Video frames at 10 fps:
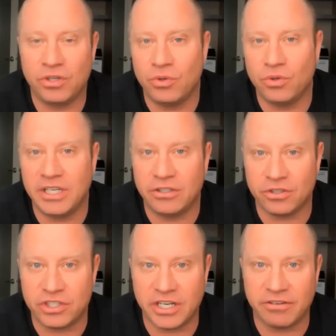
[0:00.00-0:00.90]
need to
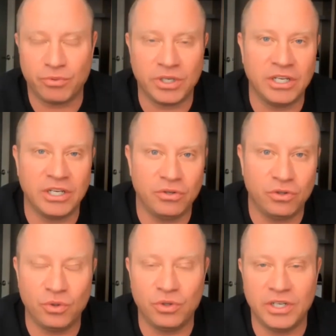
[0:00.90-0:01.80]
shift. We need
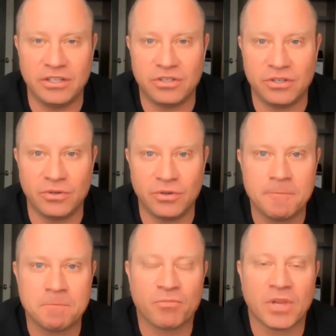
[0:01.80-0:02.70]
do need to,
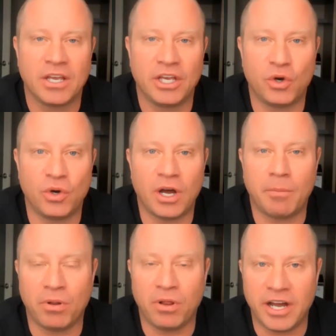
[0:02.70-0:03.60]
you know,
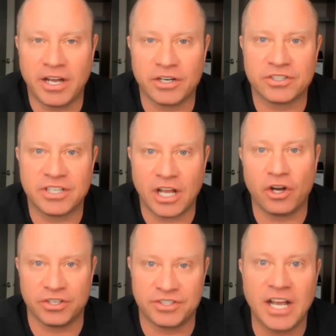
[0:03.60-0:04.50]
apply our,
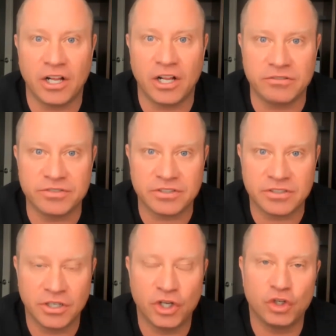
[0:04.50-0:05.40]
ourselves
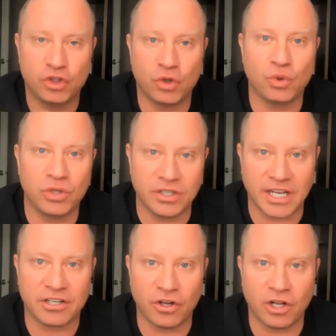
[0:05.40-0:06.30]
to the
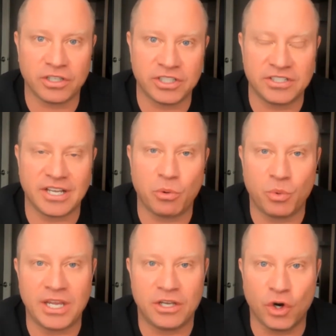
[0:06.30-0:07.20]
technologies that
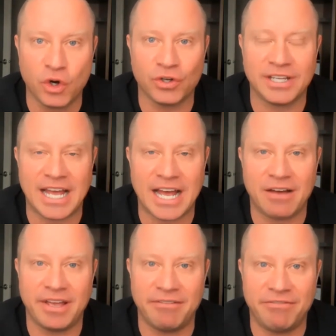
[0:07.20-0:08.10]
we currently
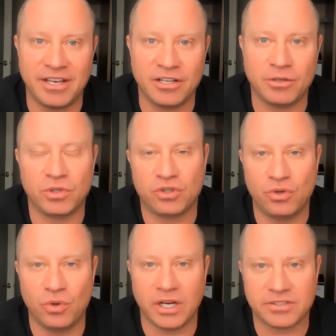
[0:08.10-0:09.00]
have available
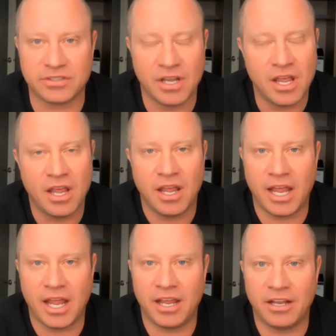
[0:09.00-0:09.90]
to us
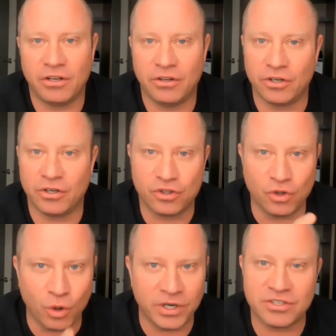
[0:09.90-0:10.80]
and yeah. there's
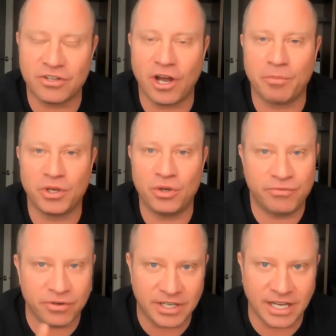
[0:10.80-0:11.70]
nobody stopping you
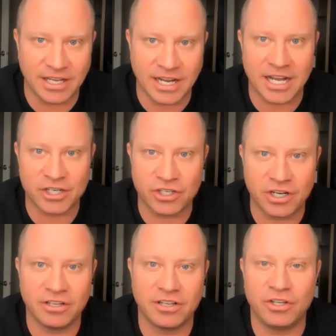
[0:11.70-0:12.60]
for taking action
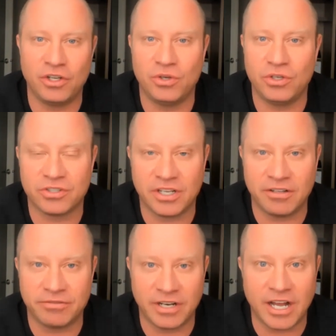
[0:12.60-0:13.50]
other than you
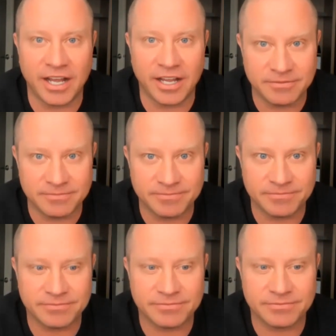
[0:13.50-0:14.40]
yourself and i
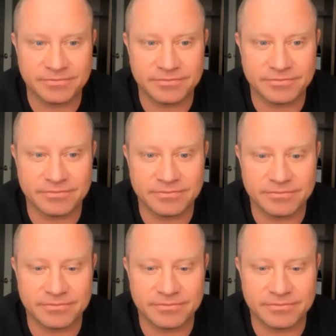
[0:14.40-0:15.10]
dude i'm